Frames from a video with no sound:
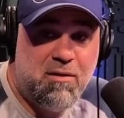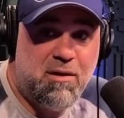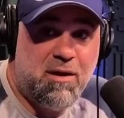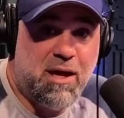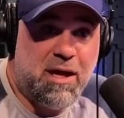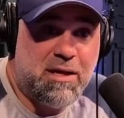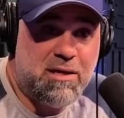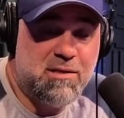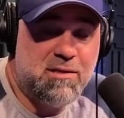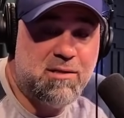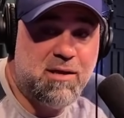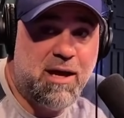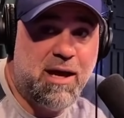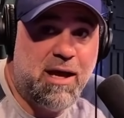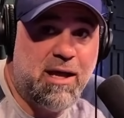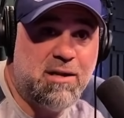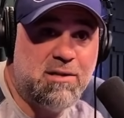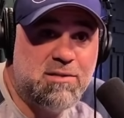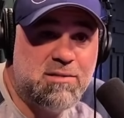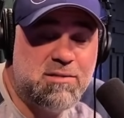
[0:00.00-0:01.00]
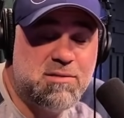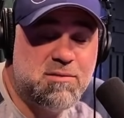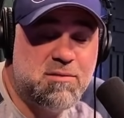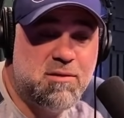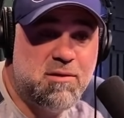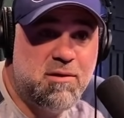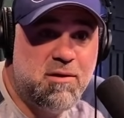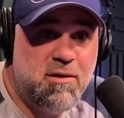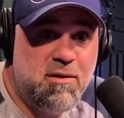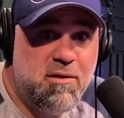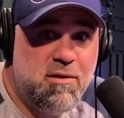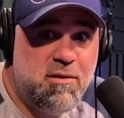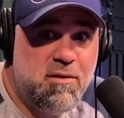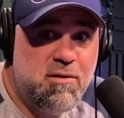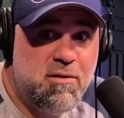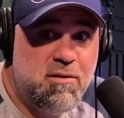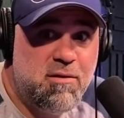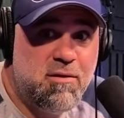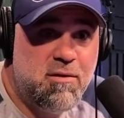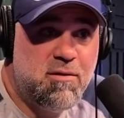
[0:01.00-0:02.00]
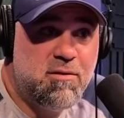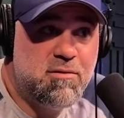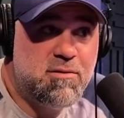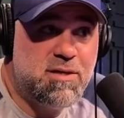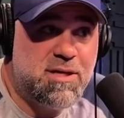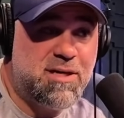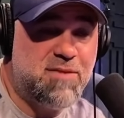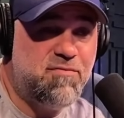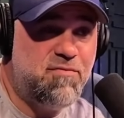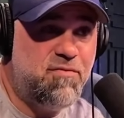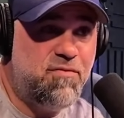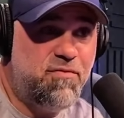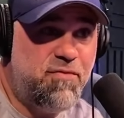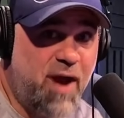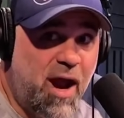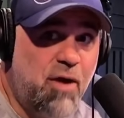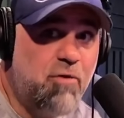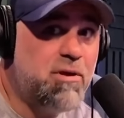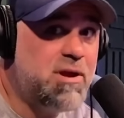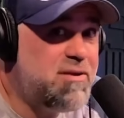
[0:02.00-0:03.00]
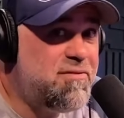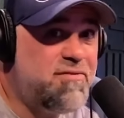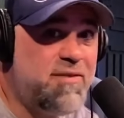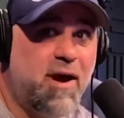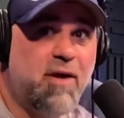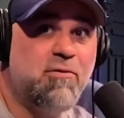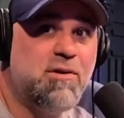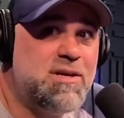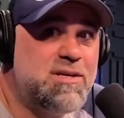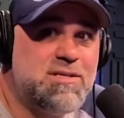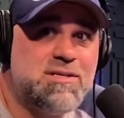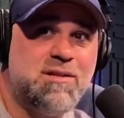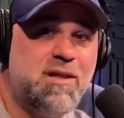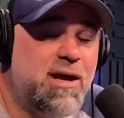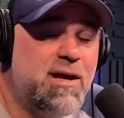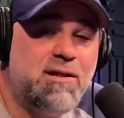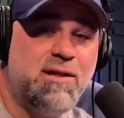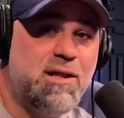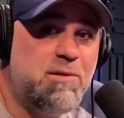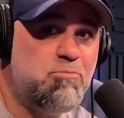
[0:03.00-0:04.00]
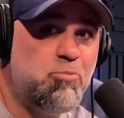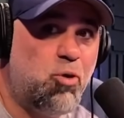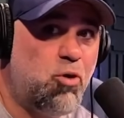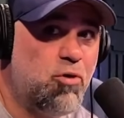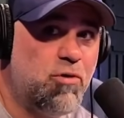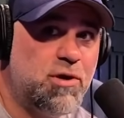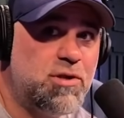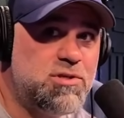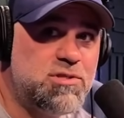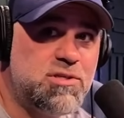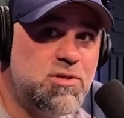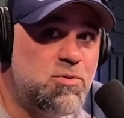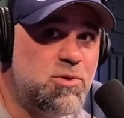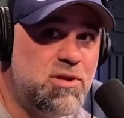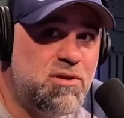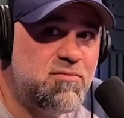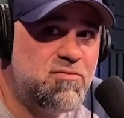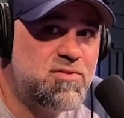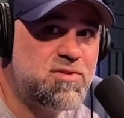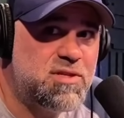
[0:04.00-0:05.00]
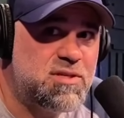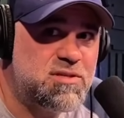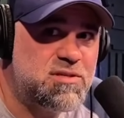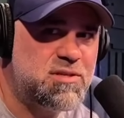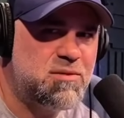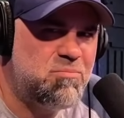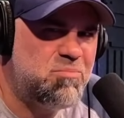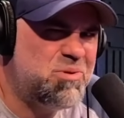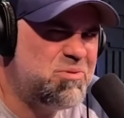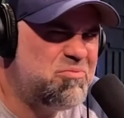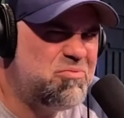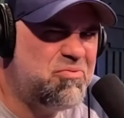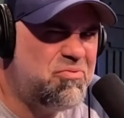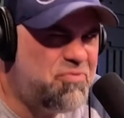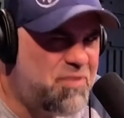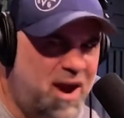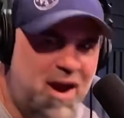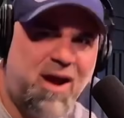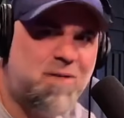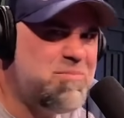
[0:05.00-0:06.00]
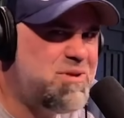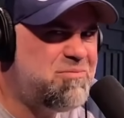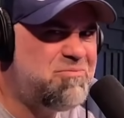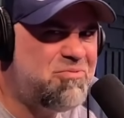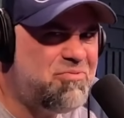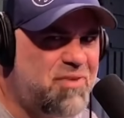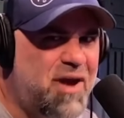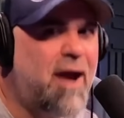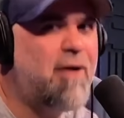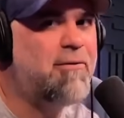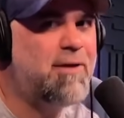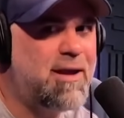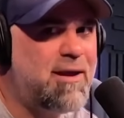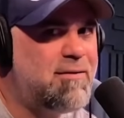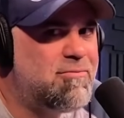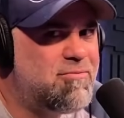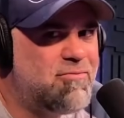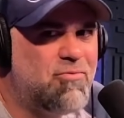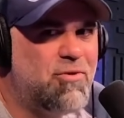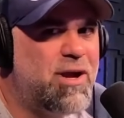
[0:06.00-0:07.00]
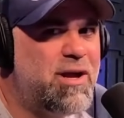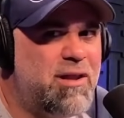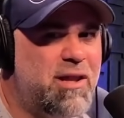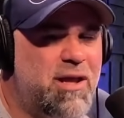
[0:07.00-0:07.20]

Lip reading: and a very, very slightly more intuitive system, but very, really